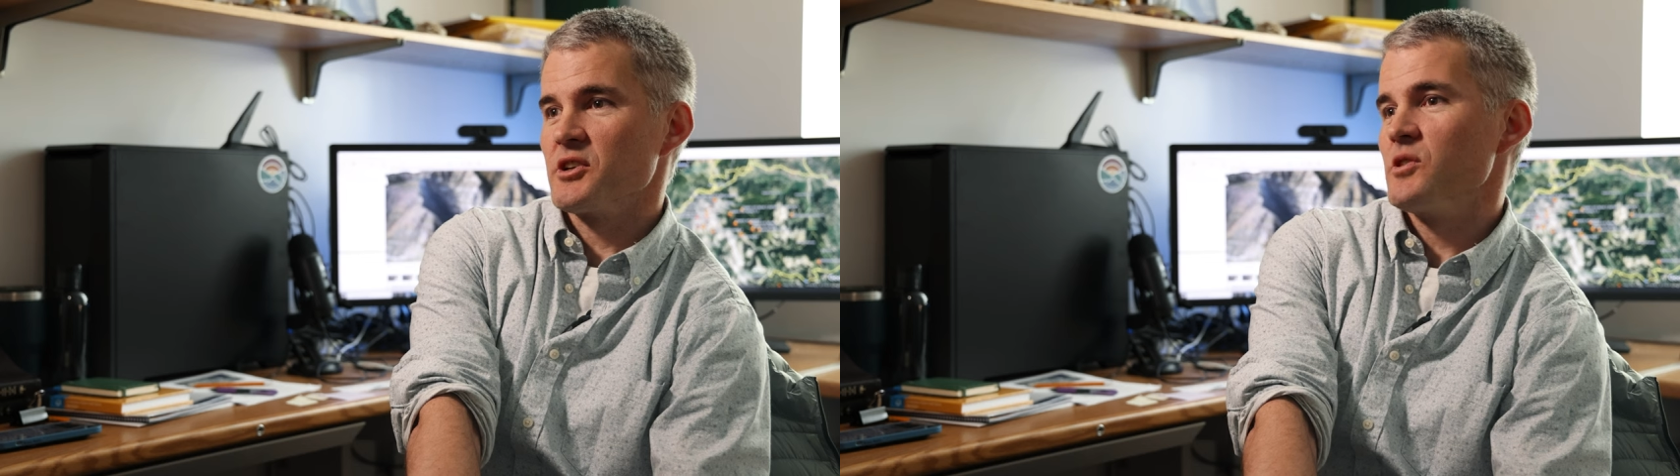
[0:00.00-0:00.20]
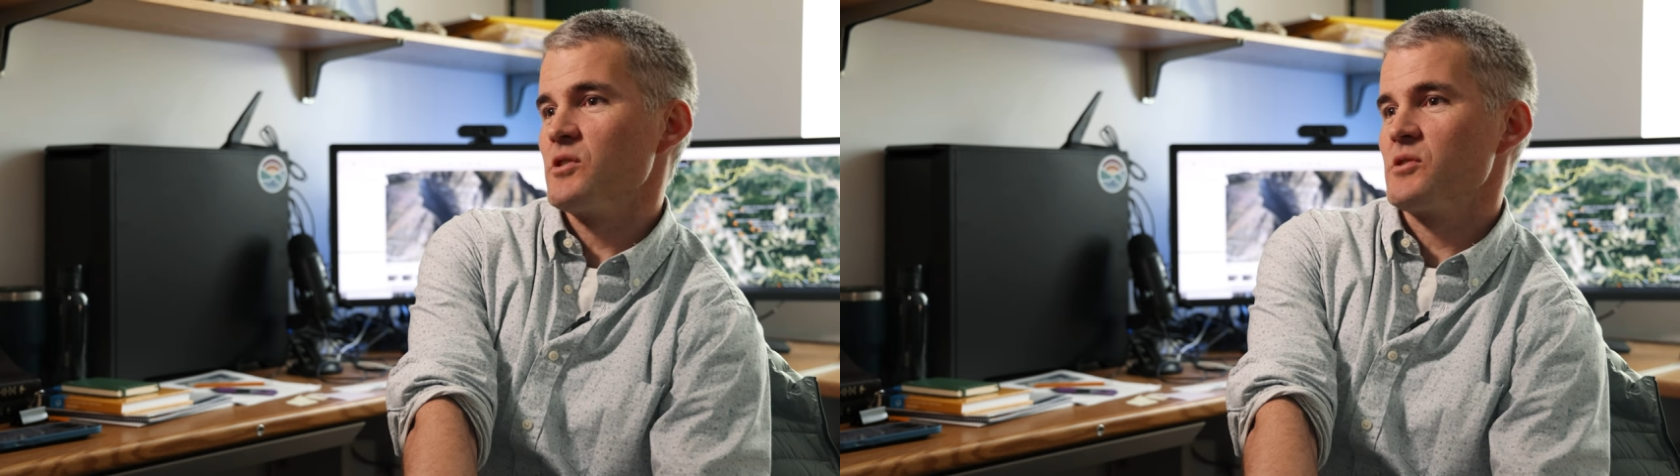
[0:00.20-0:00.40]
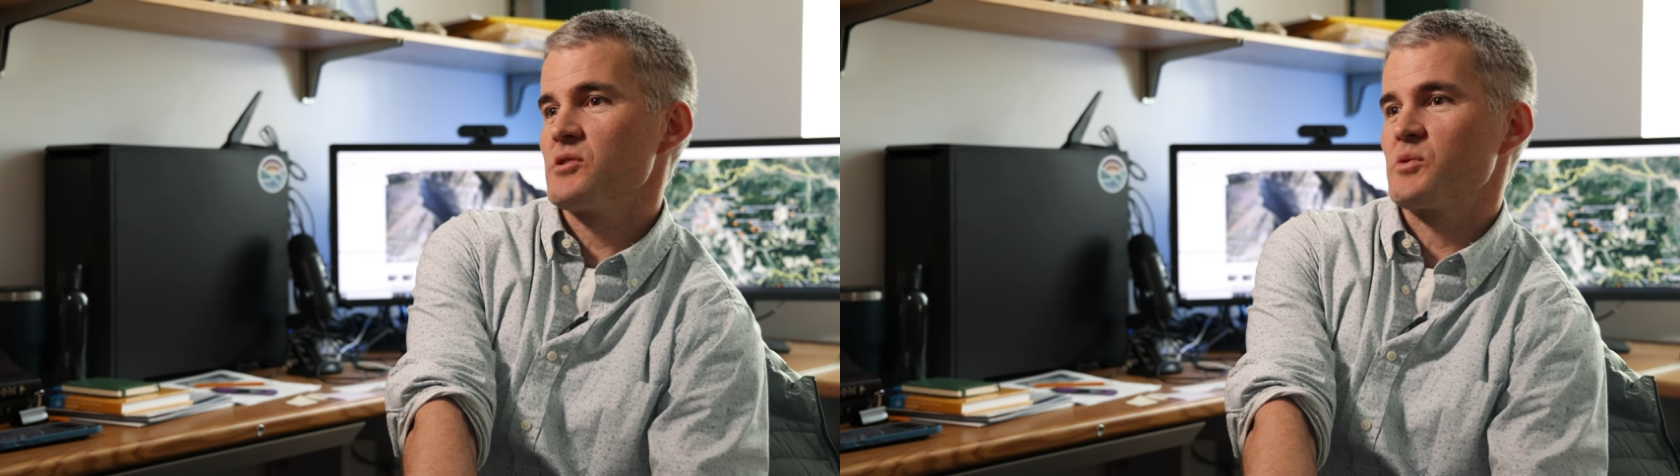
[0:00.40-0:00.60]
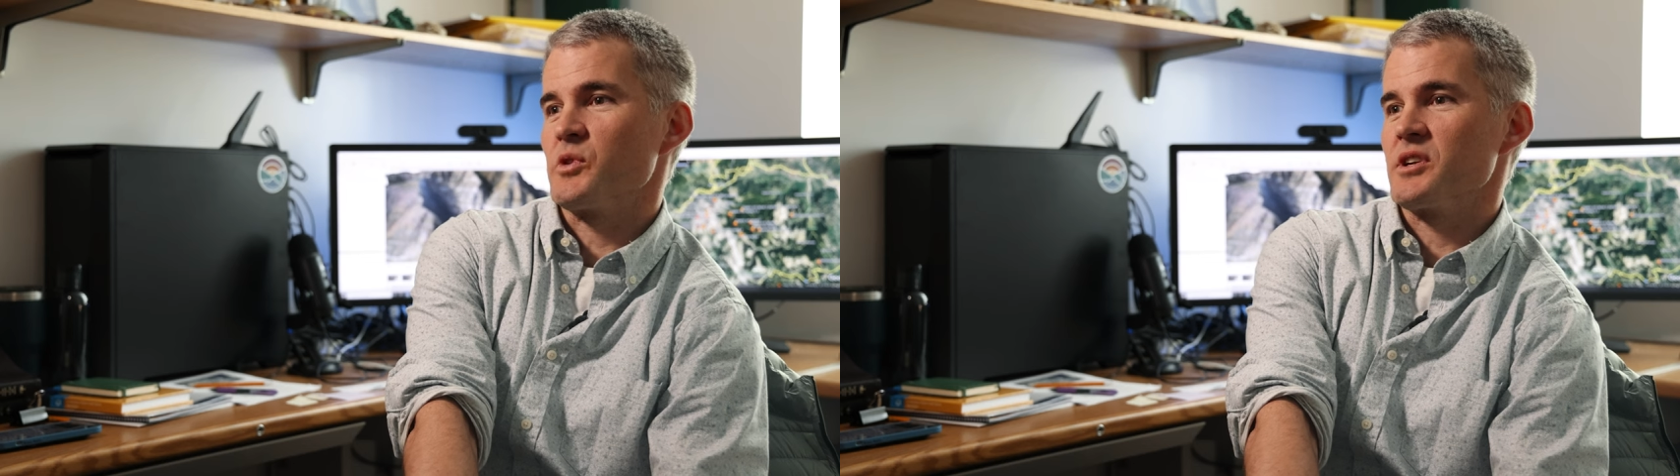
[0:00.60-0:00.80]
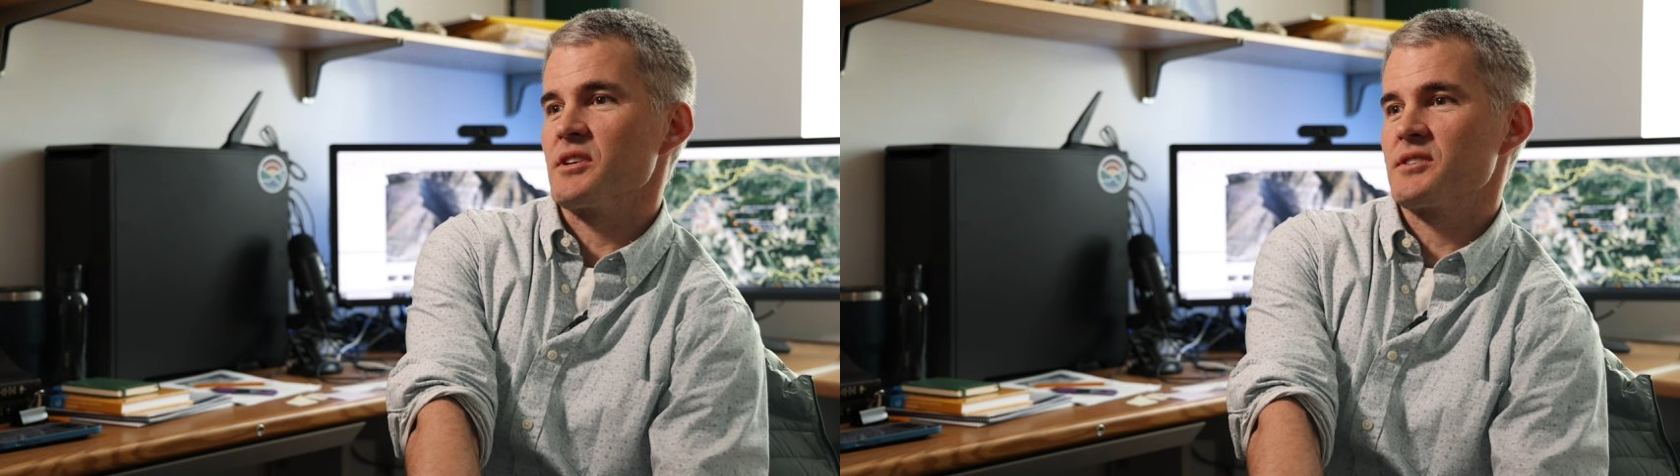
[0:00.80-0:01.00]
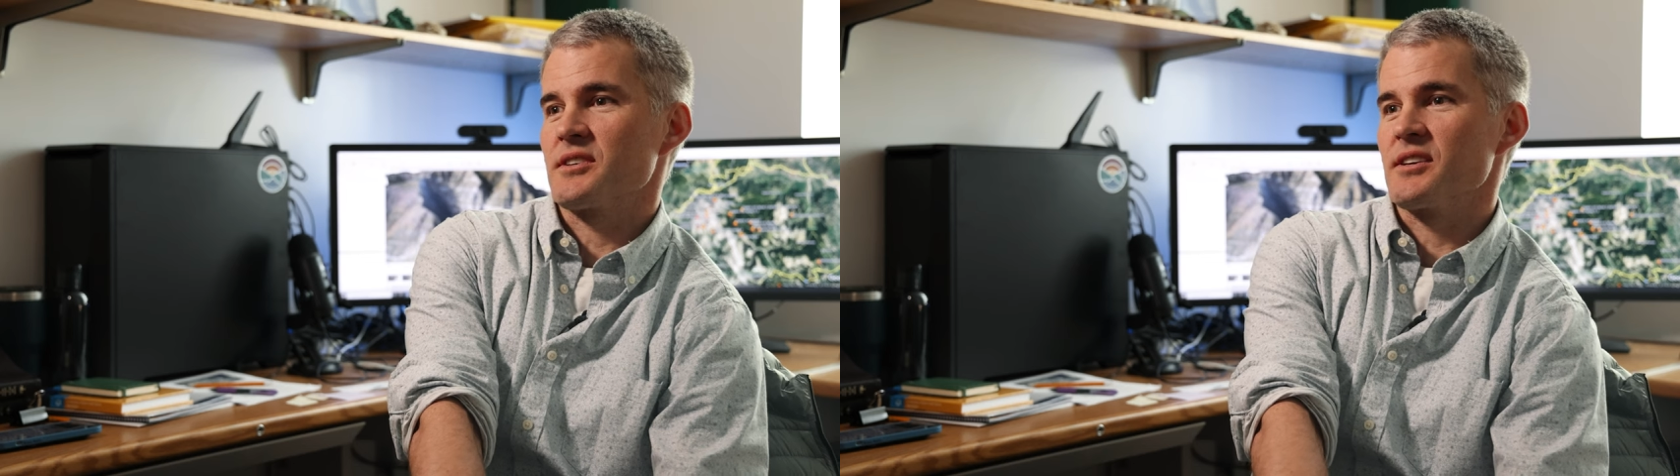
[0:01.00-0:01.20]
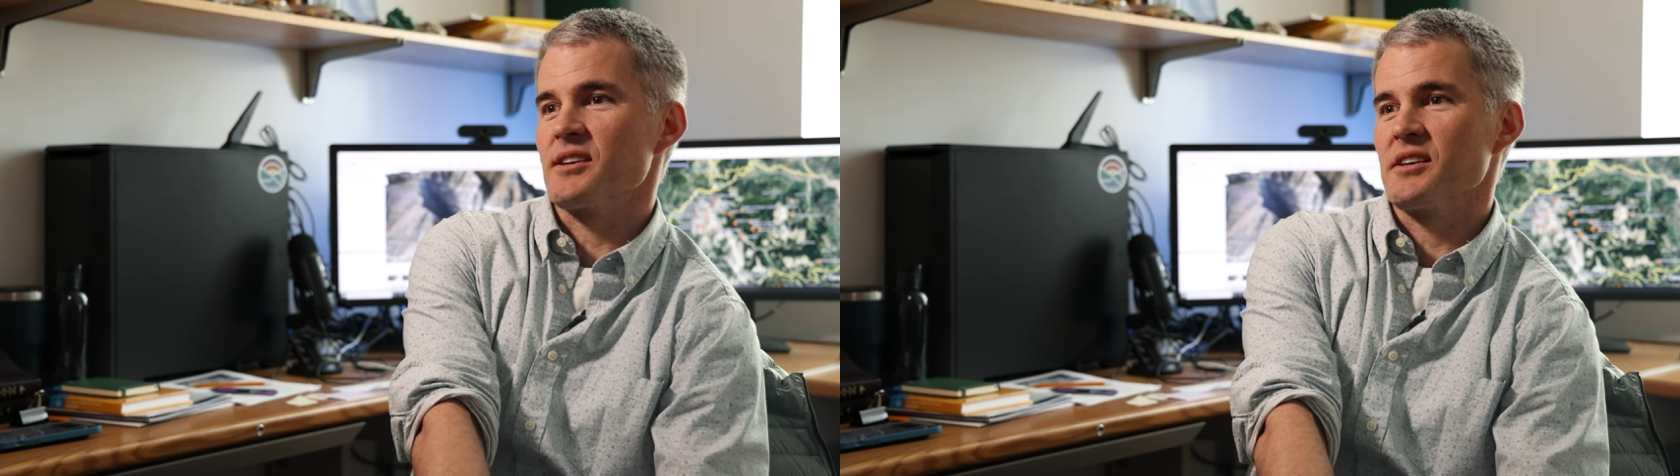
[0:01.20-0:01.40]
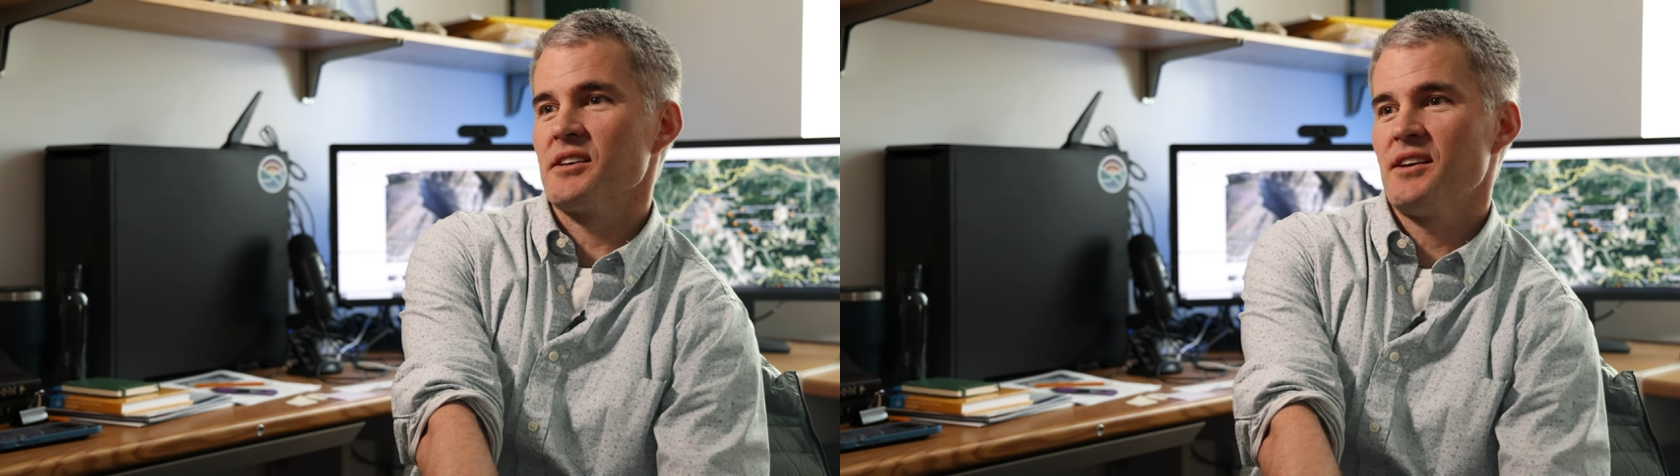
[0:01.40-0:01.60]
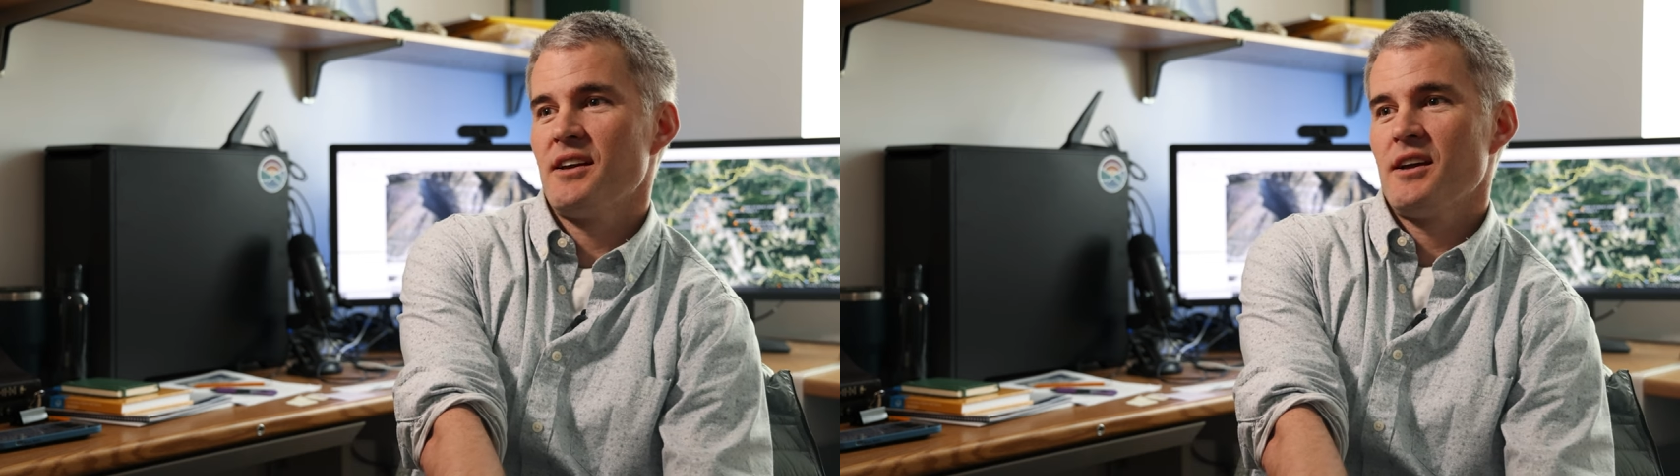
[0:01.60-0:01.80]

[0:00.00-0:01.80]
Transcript: news, we see